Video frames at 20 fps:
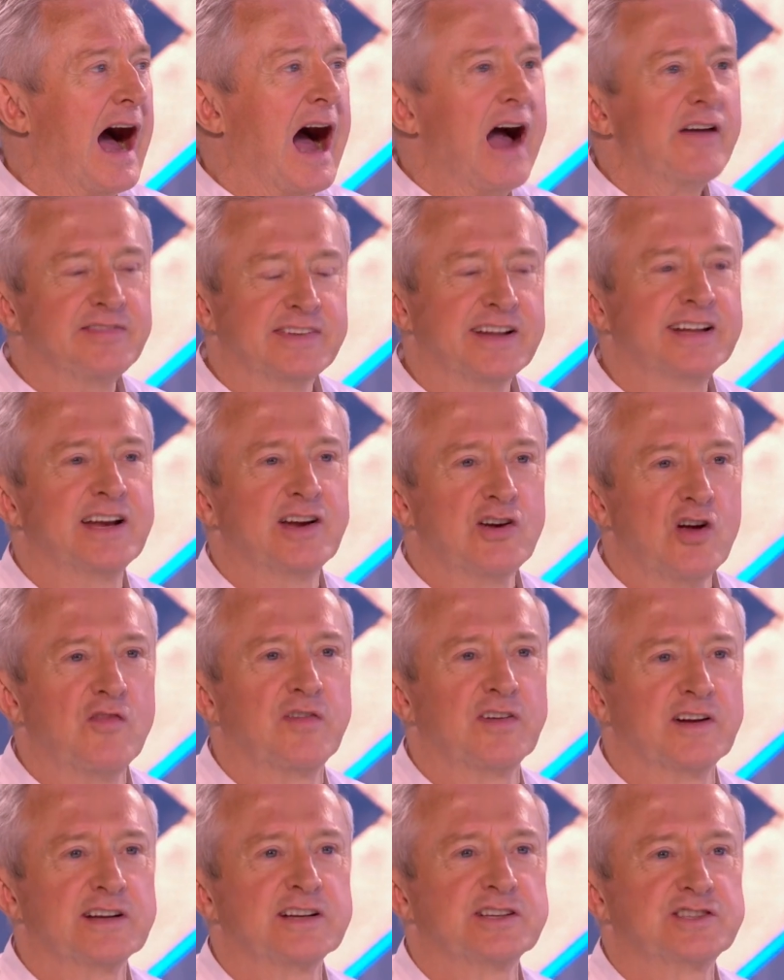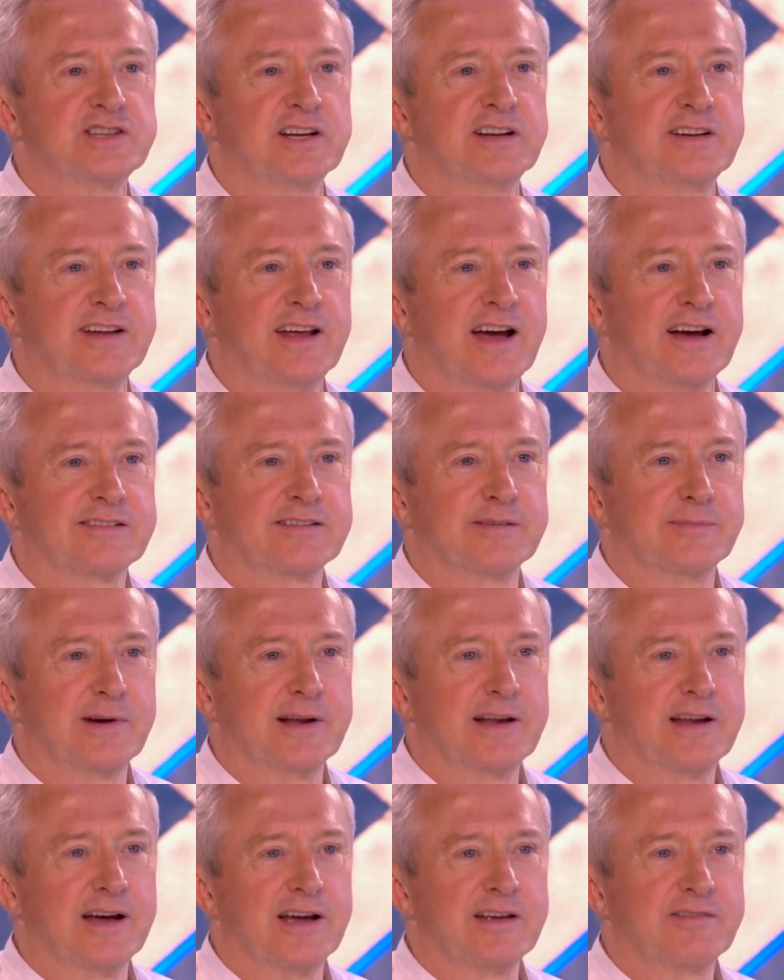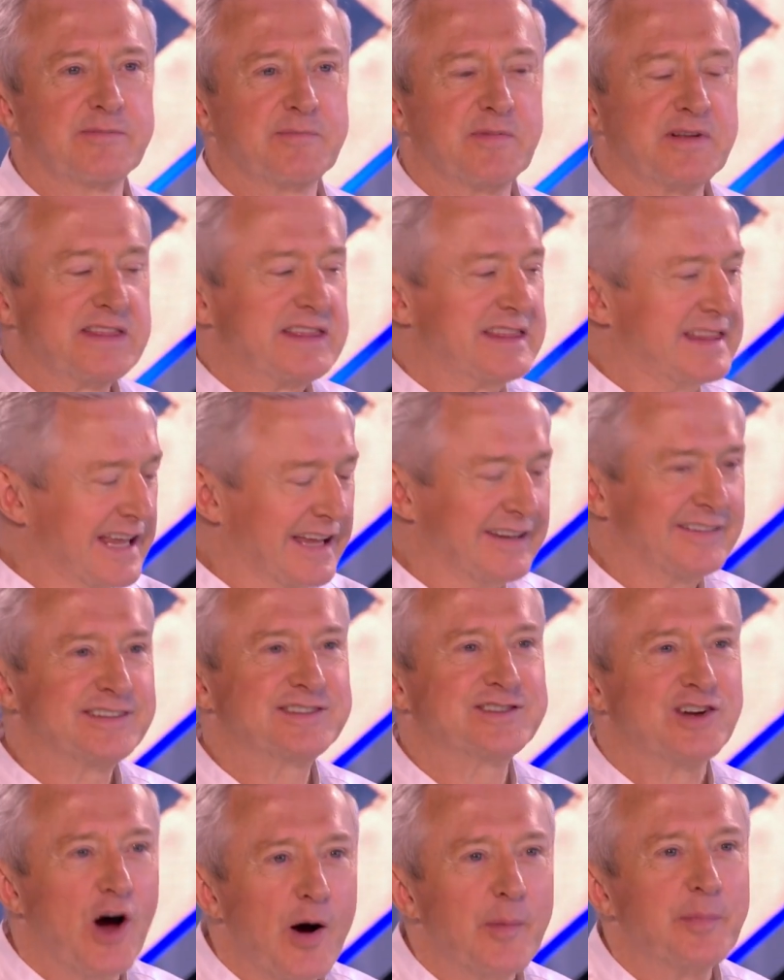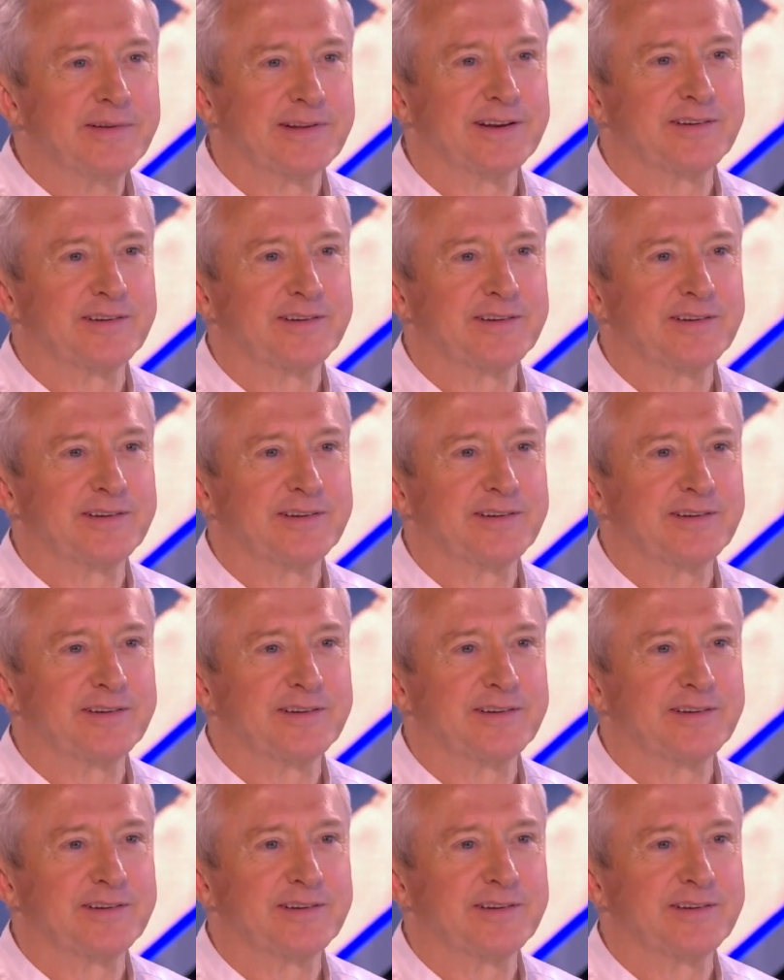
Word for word: I've seen an awful lot of cheesy acts in my life, but this tops